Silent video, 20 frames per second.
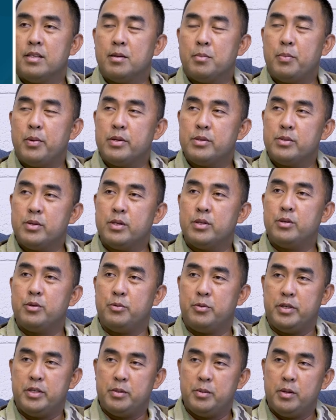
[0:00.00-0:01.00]
The best way to
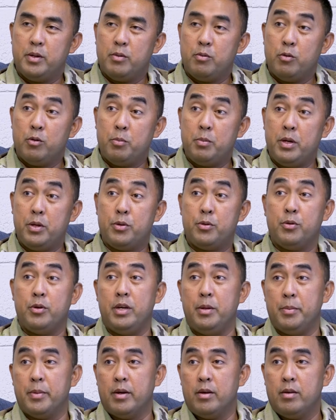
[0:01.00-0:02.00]
reach me would be through
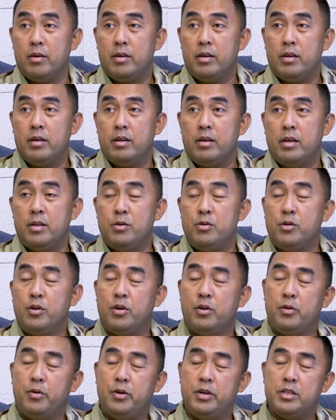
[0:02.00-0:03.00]
email, and you
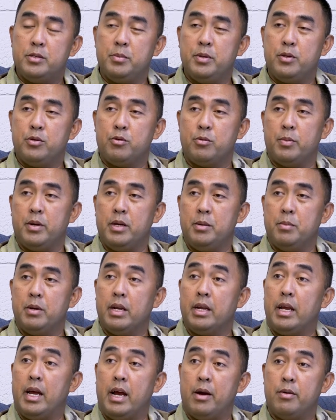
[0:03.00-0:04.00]
can reach me through my
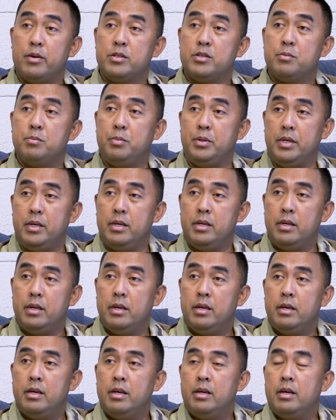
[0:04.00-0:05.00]
email at arisb
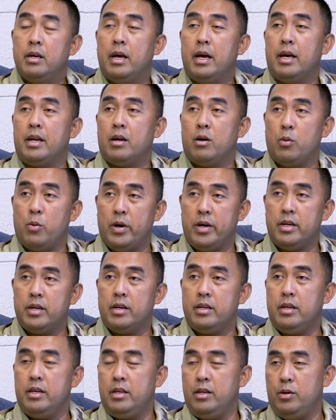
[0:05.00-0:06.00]
at
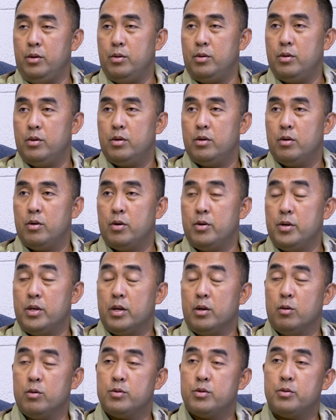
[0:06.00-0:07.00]
hawaii.edu, or you
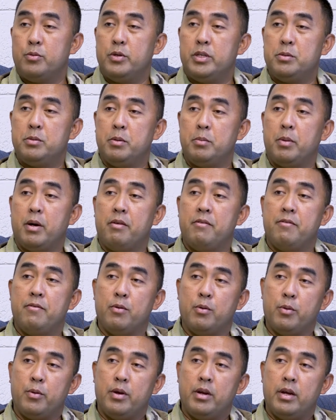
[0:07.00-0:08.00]
can also reach me by
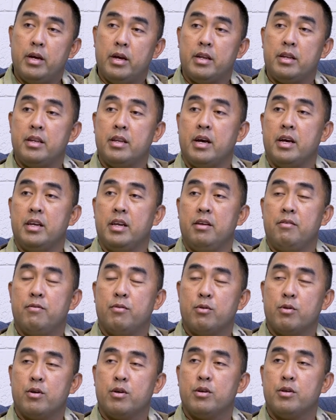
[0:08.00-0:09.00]
phone at
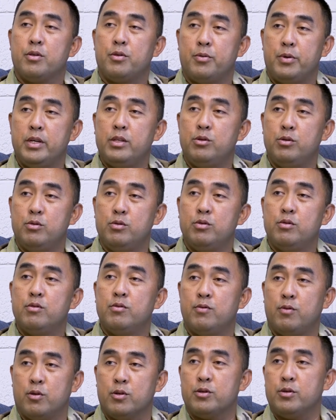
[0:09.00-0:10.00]
984
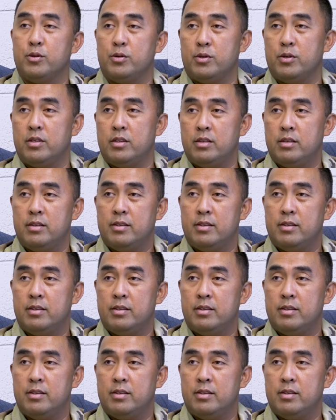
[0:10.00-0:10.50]
3242.